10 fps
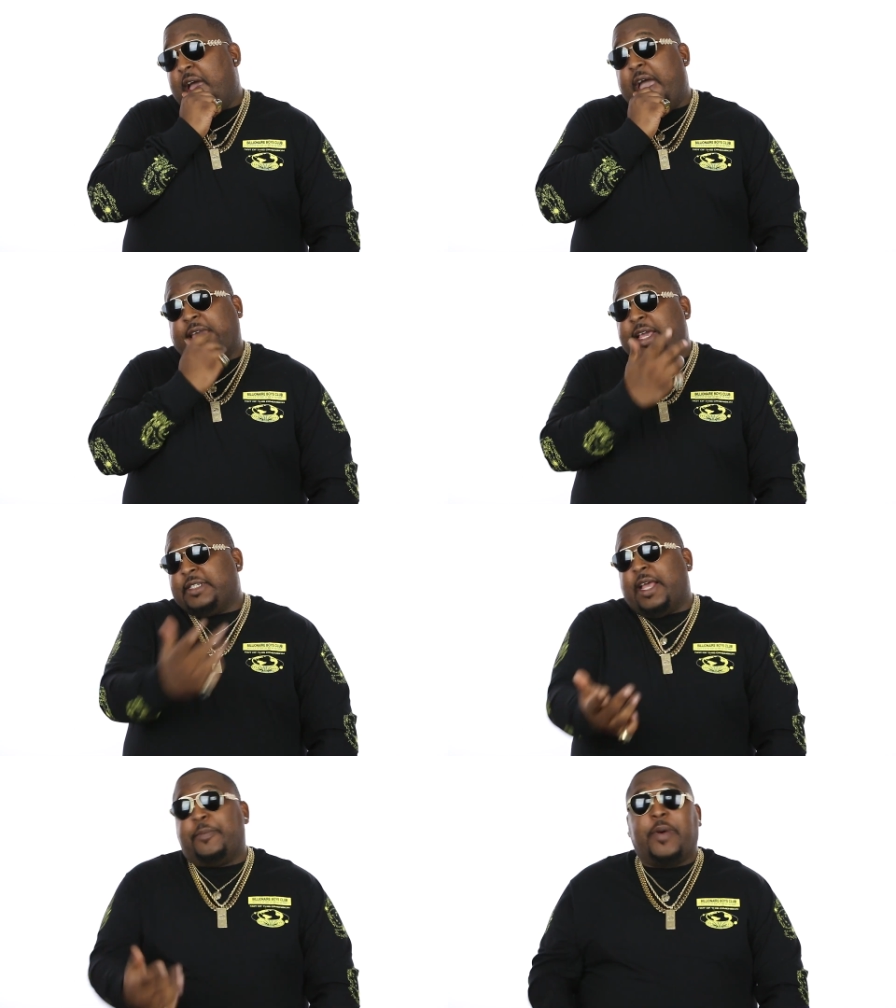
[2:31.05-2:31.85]
I
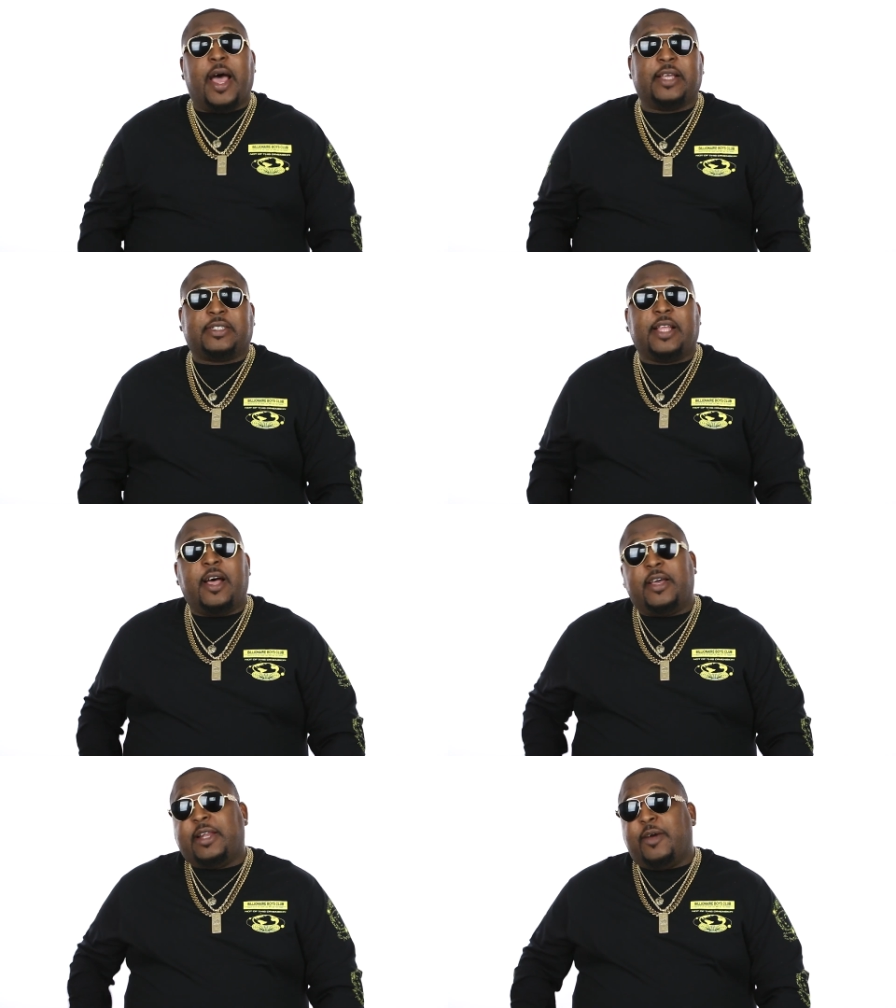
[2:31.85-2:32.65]
guess I passed
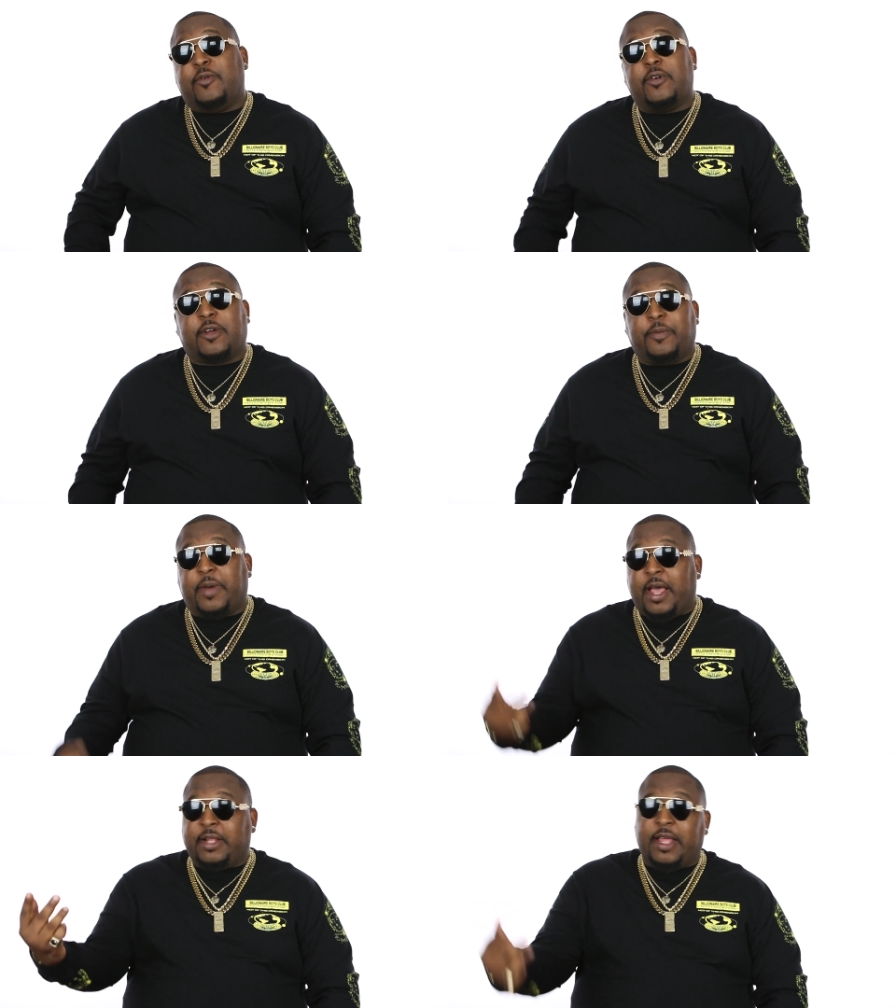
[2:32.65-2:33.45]
out and I woke up.
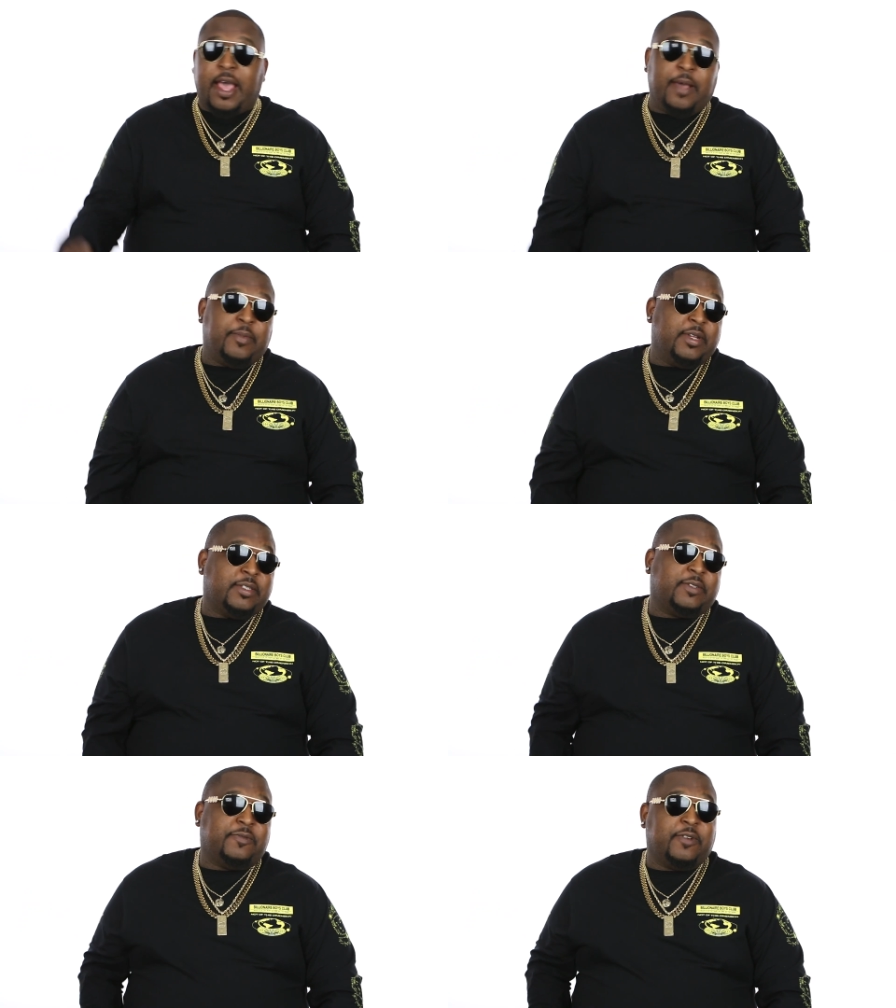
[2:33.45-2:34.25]
I had the
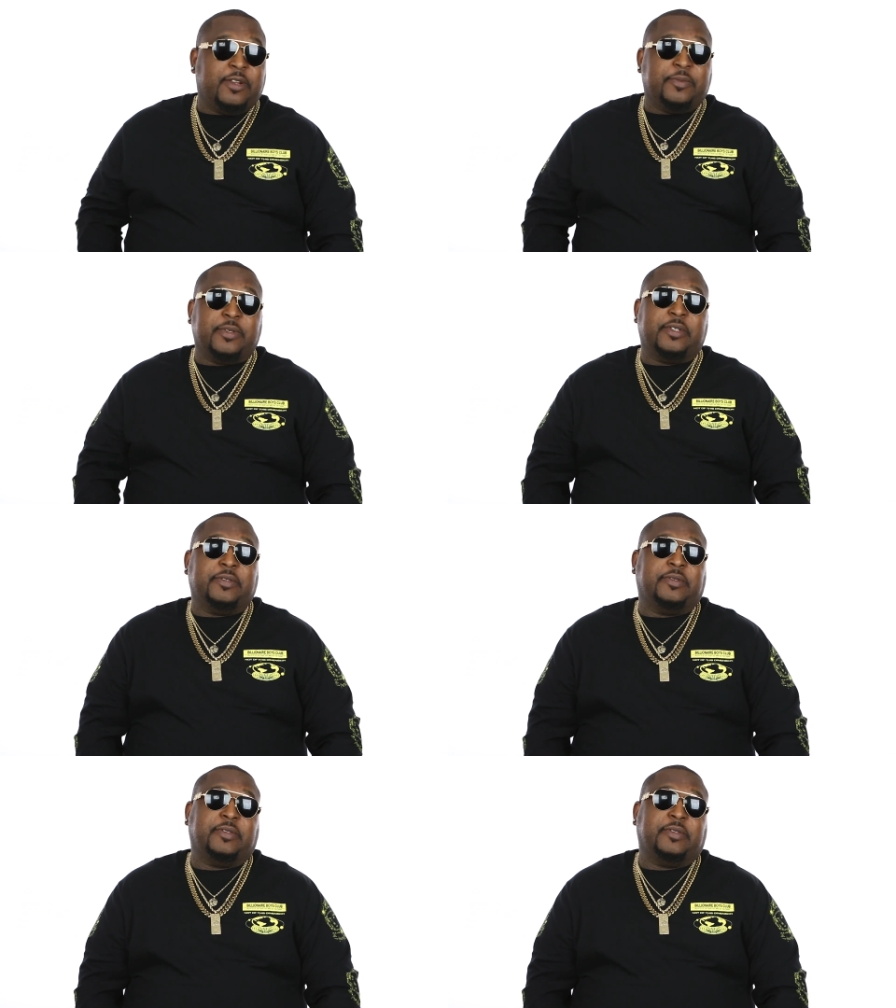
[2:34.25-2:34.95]
ambulance in front of me.